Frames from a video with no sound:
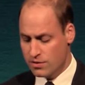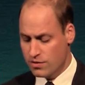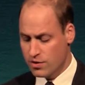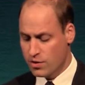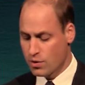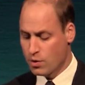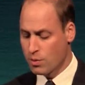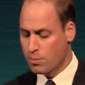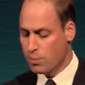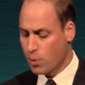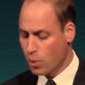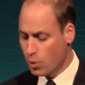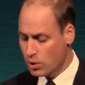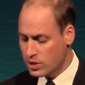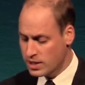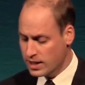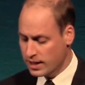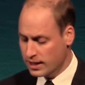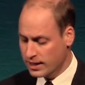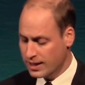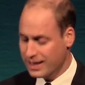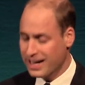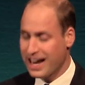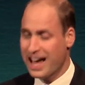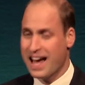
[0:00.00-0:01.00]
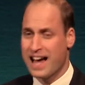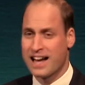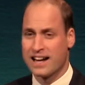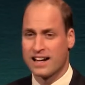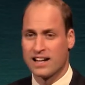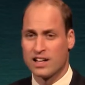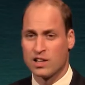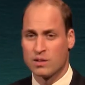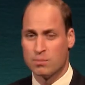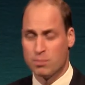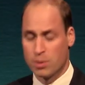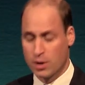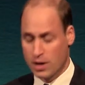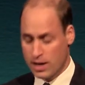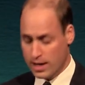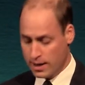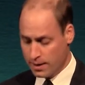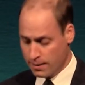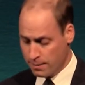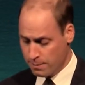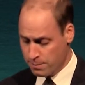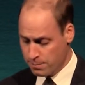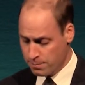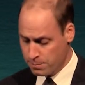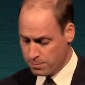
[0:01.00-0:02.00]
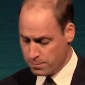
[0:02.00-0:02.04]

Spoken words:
for the reporting and handling of bullying,